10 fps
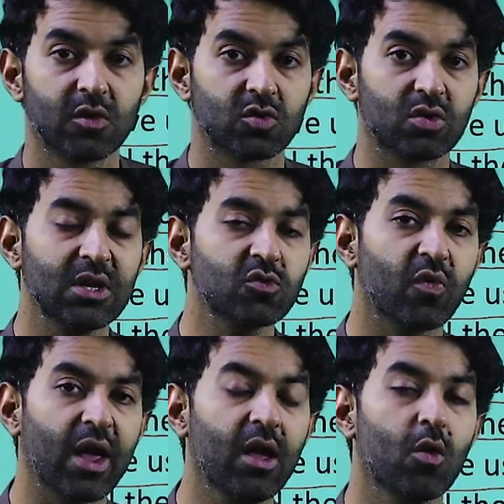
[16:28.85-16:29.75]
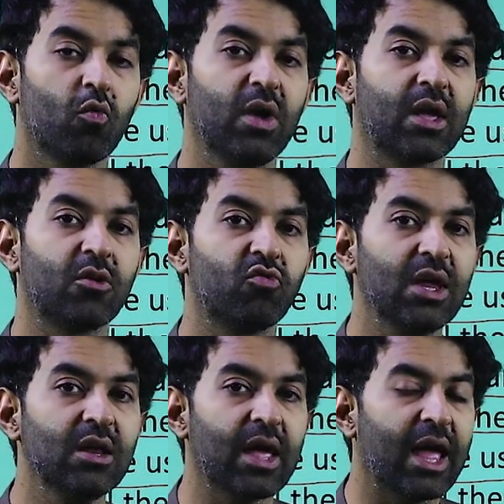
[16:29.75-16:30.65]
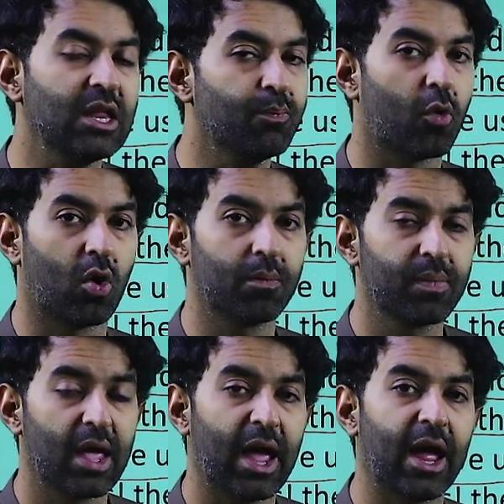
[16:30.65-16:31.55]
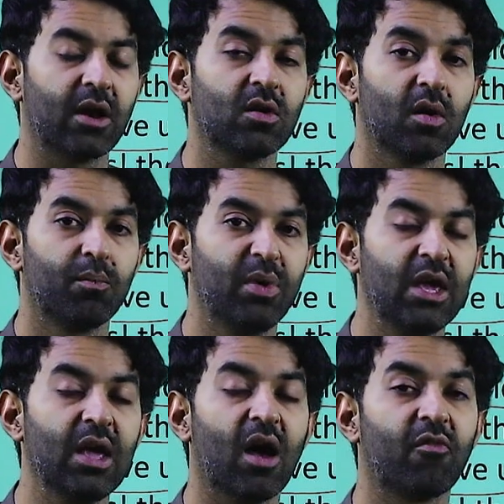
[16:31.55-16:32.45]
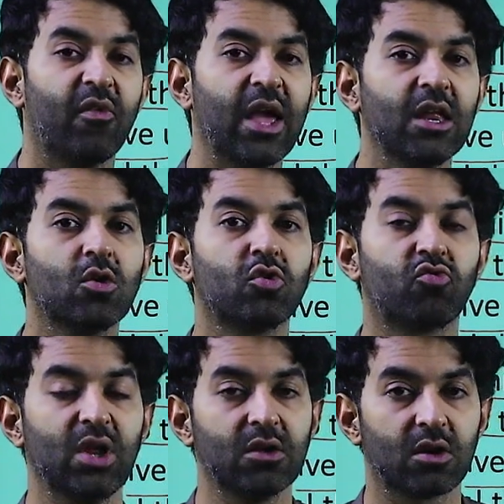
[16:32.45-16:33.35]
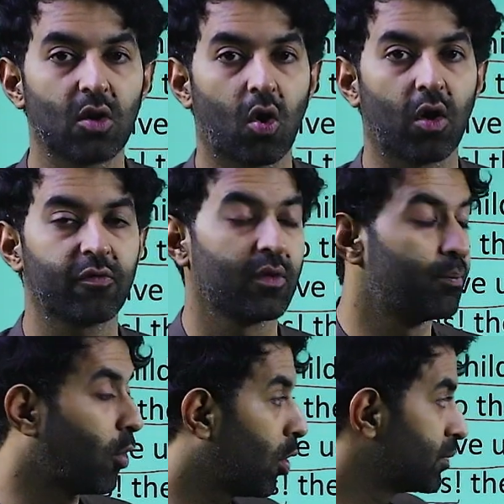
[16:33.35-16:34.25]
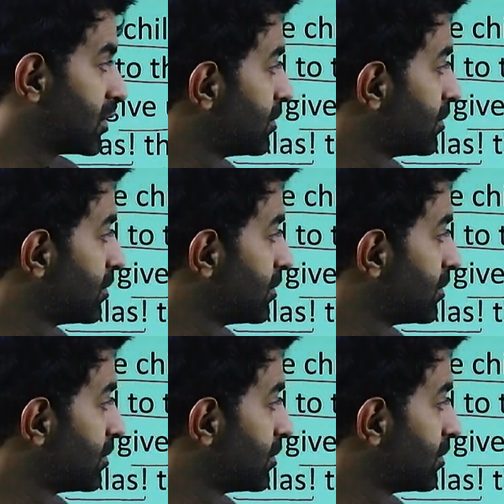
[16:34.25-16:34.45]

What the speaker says: So this way we can read any poem and be a very good reader of poems.